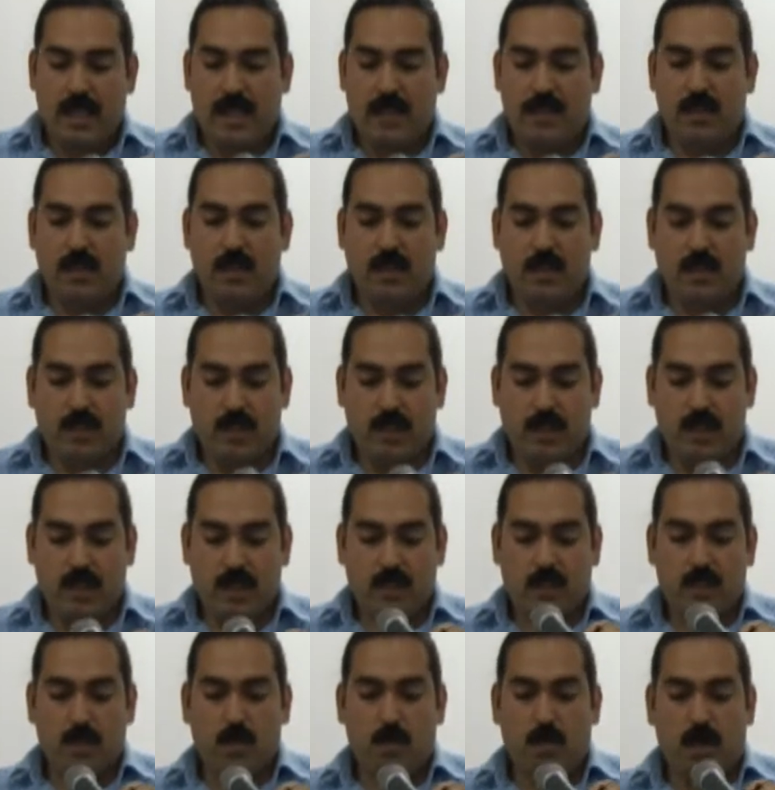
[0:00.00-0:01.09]
Even though it's a
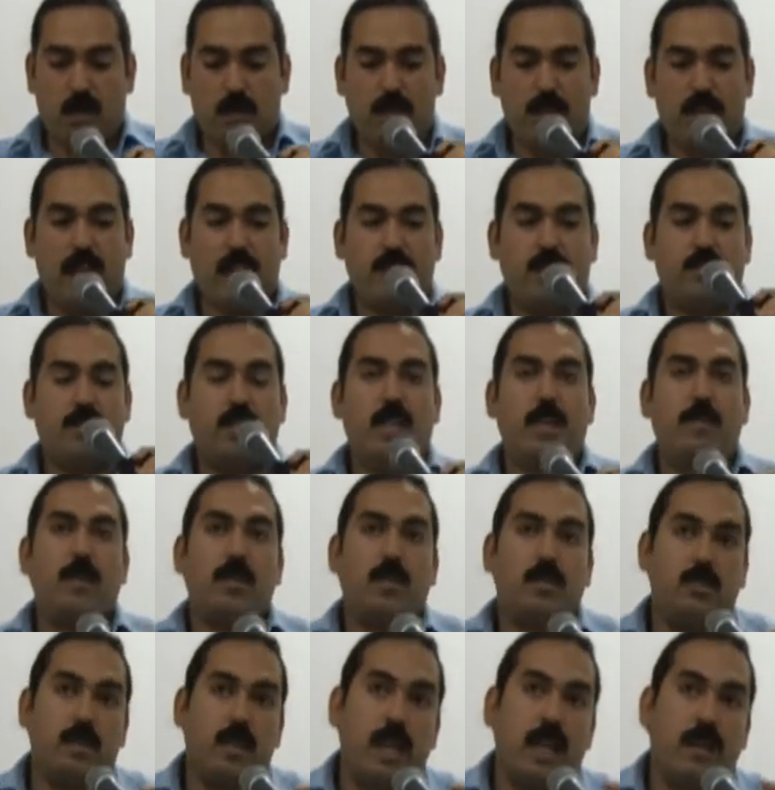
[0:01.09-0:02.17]
smaller night today
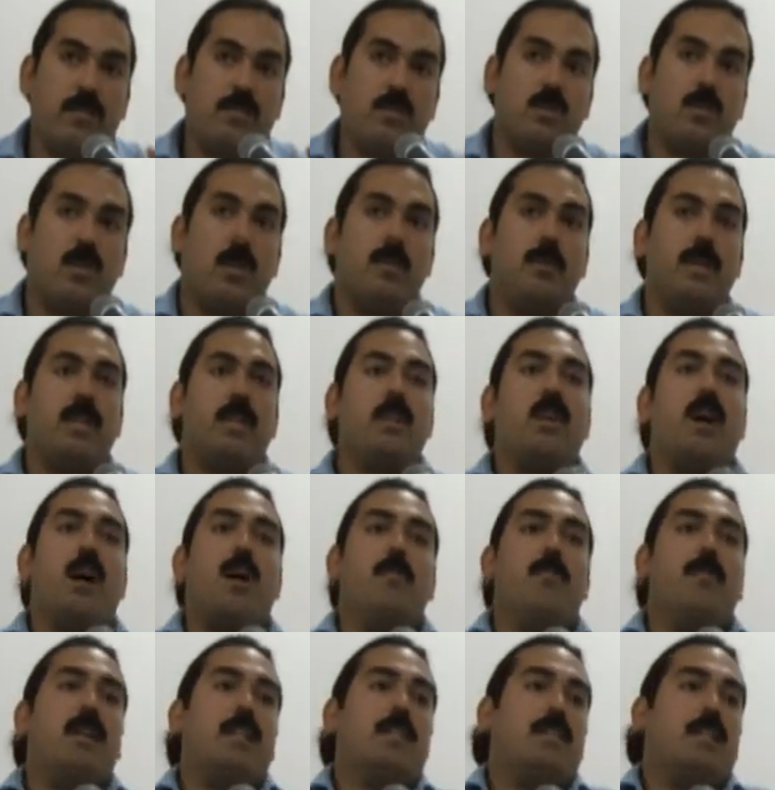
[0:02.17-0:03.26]
because we have so many
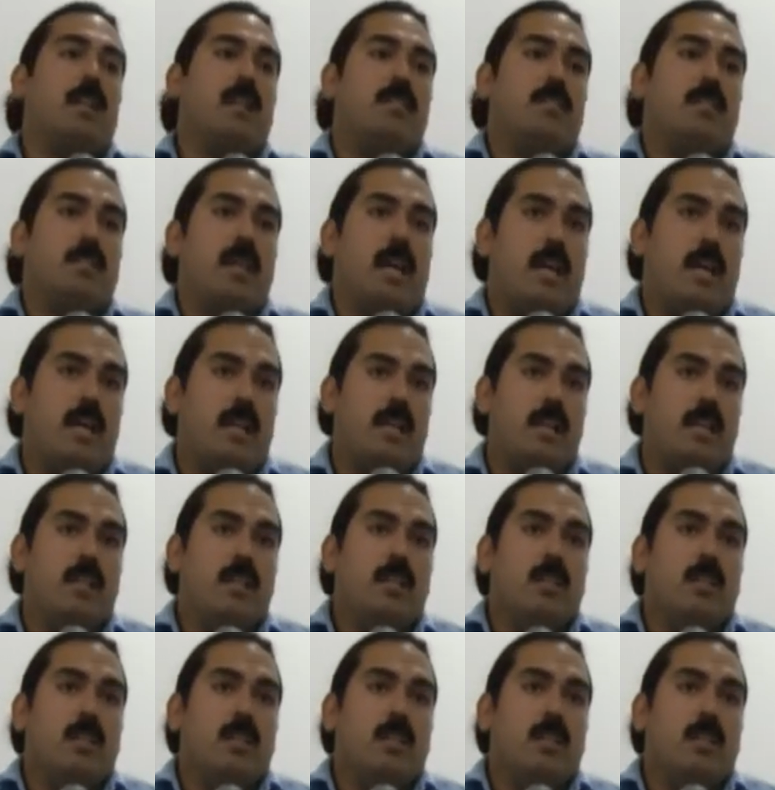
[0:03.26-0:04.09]
comrades outside